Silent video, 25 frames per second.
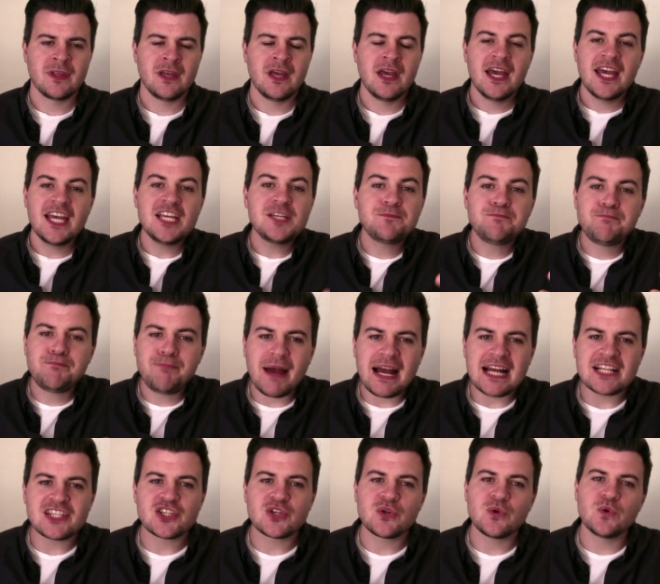He's
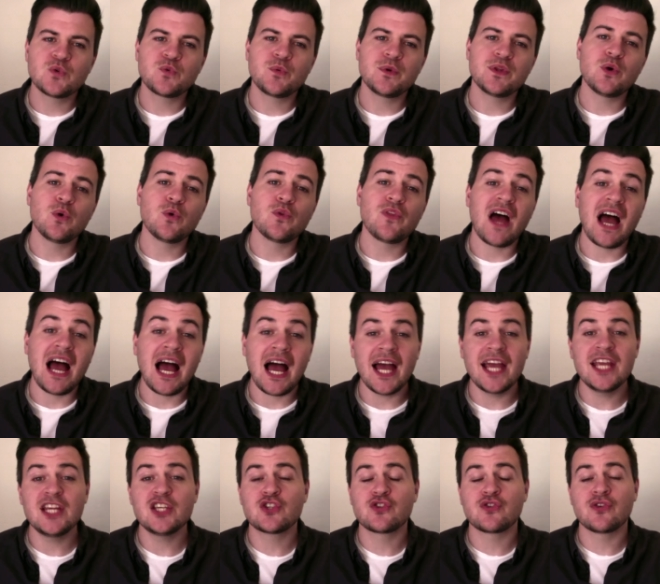battled with all the
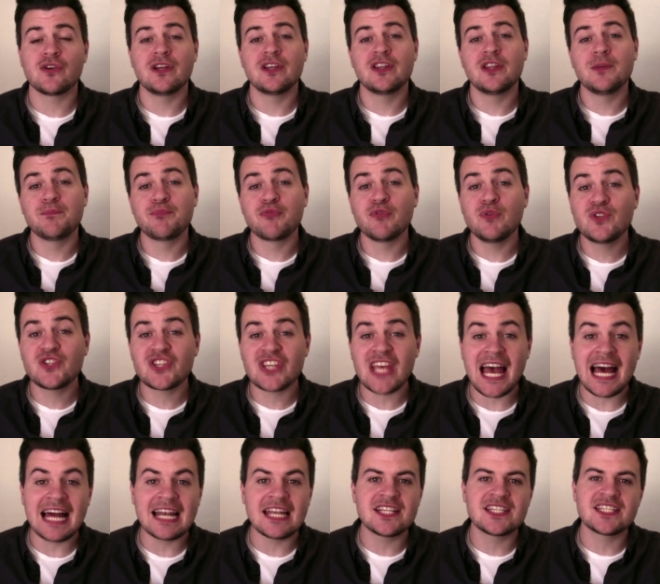hatred, the
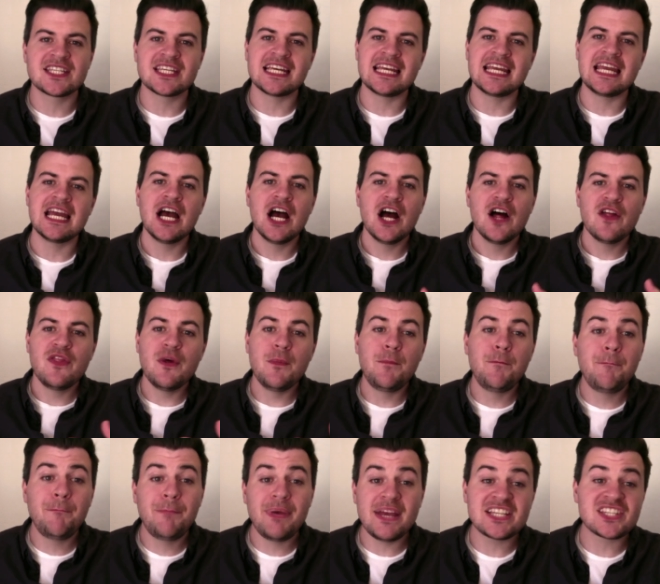brutality, the
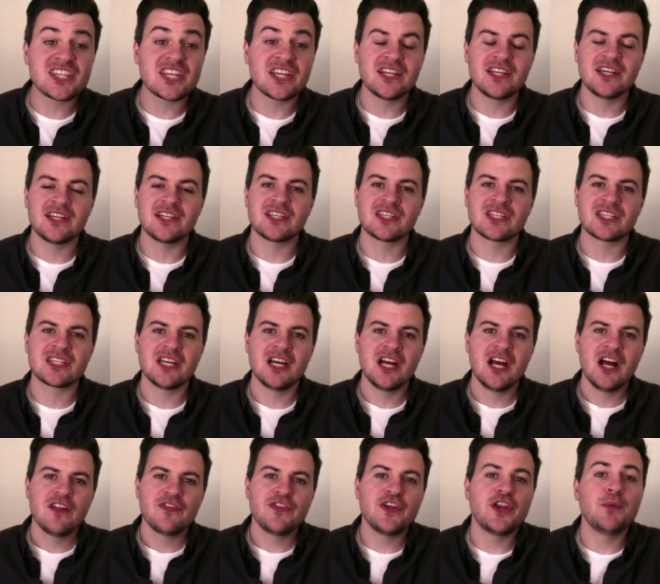bitterness
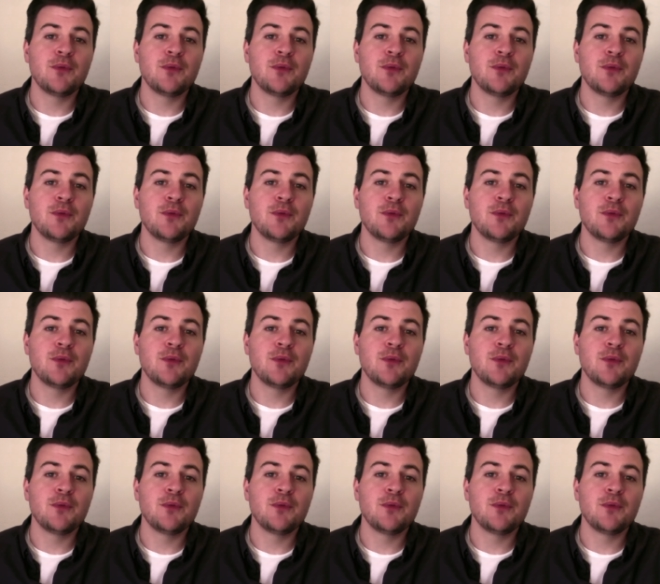that